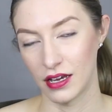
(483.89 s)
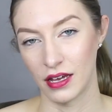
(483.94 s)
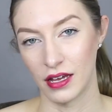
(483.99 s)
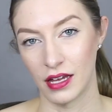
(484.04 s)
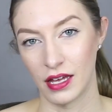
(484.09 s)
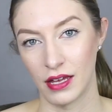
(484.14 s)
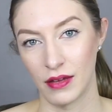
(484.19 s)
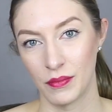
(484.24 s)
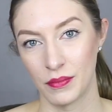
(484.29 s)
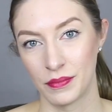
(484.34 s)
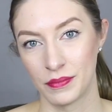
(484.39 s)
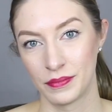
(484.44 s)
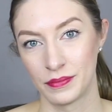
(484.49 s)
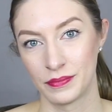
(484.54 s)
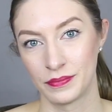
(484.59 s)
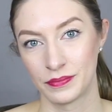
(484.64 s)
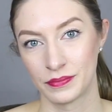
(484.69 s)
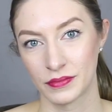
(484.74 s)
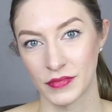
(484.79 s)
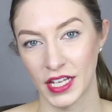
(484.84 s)

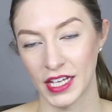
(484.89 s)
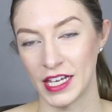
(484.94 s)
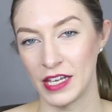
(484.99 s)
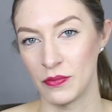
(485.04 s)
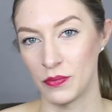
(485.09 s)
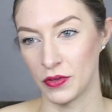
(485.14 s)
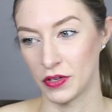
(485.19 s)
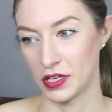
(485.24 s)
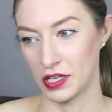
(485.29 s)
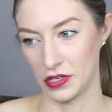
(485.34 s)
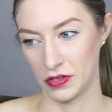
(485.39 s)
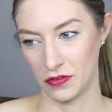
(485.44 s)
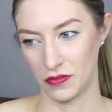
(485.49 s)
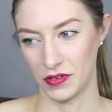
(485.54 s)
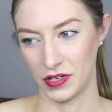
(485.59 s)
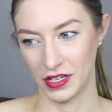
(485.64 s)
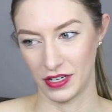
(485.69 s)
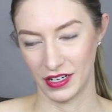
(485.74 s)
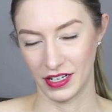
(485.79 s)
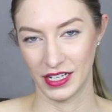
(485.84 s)
I keep looking
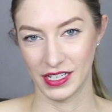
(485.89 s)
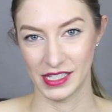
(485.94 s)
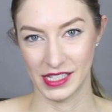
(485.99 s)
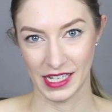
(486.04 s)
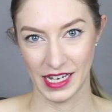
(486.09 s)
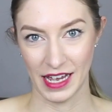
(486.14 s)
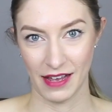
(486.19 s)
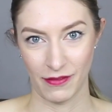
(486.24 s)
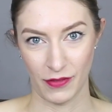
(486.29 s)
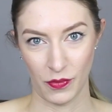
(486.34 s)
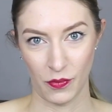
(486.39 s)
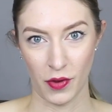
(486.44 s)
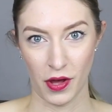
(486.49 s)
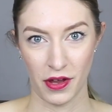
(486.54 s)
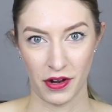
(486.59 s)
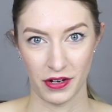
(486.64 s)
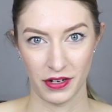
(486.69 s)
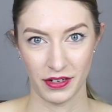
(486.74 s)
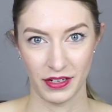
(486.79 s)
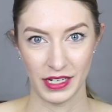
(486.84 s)
over here because I have the
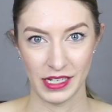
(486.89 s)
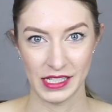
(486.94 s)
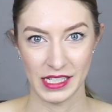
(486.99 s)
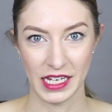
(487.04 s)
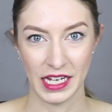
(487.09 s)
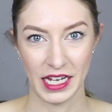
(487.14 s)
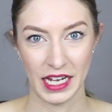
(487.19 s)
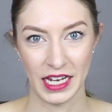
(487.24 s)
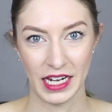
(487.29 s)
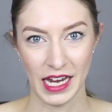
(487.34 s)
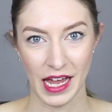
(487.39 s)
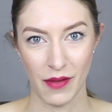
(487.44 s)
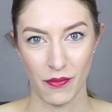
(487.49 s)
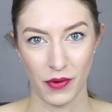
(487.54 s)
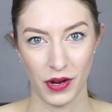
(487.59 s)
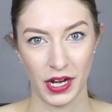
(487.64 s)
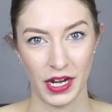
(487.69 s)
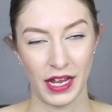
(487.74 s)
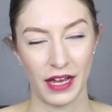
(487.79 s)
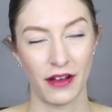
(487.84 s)
monitor. He's taking a nap
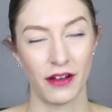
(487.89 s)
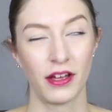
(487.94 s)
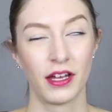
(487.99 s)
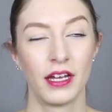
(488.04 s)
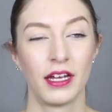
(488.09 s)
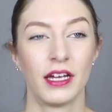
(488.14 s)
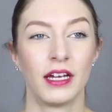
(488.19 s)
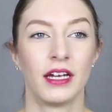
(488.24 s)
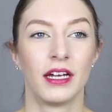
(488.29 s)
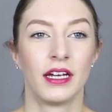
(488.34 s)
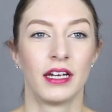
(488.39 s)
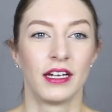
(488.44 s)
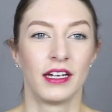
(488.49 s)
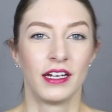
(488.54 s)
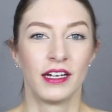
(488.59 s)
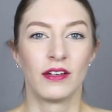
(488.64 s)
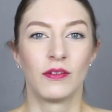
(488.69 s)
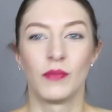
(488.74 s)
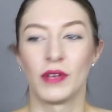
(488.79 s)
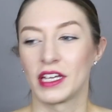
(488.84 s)
right now,
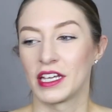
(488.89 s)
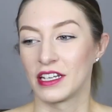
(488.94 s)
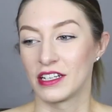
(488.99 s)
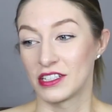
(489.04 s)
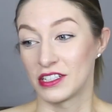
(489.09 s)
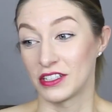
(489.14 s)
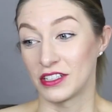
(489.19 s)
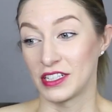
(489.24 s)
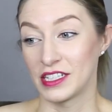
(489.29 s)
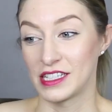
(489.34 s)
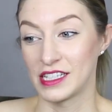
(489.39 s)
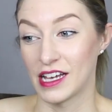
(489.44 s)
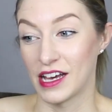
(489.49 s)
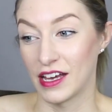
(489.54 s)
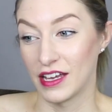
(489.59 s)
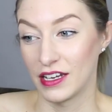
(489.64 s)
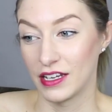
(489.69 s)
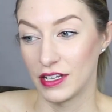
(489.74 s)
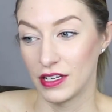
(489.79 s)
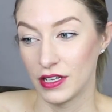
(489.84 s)
making sure he's
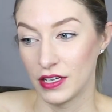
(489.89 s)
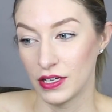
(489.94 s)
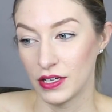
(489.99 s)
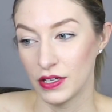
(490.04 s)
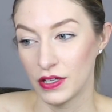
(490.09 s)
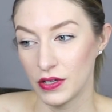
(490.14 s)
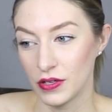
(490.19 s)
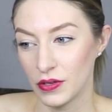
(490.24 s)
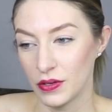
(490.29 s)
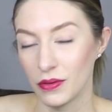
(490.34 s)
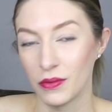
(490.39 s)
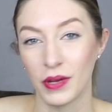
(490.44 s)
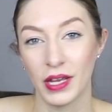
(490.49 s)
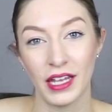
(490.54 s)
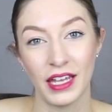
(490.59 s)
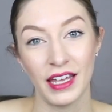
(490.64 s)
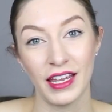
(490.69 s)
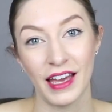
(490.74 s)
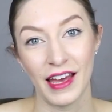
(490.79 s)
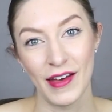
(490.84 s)
not
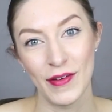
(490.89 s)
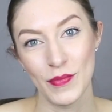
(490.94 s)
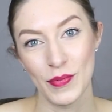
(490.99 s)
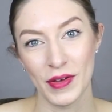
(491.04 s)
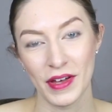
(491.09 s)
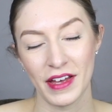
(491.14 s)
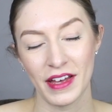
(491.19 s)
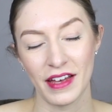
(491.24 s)
waking up.